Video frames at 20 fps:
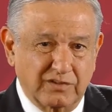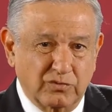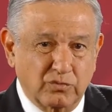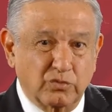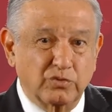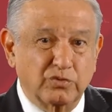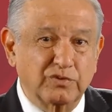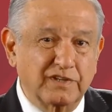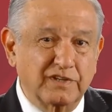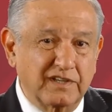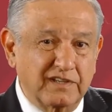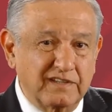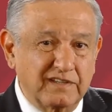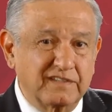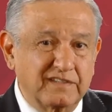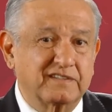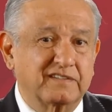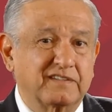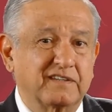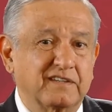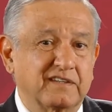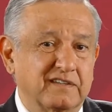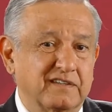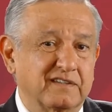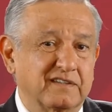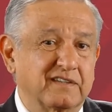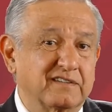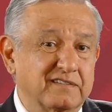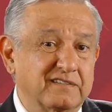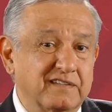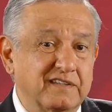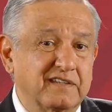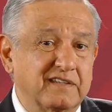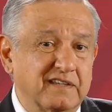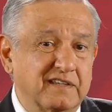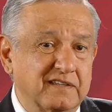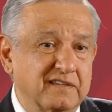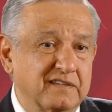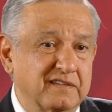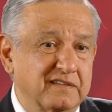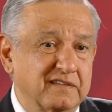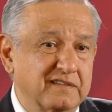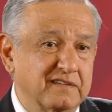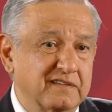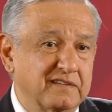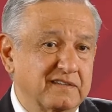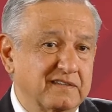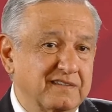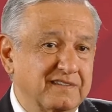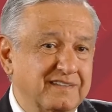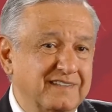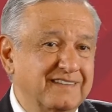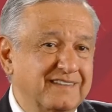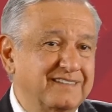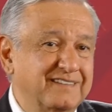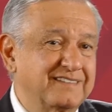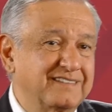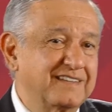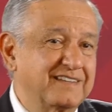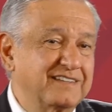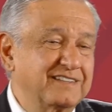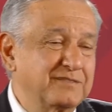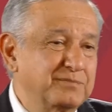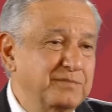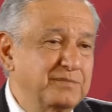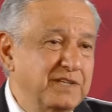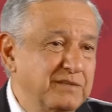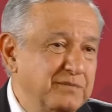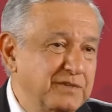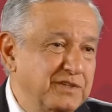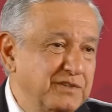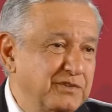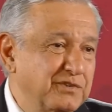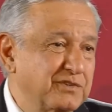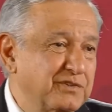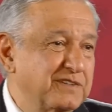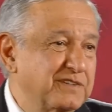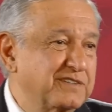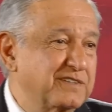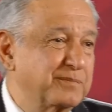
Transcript: el seguro y el ISSSTE destinan 16 mil millones de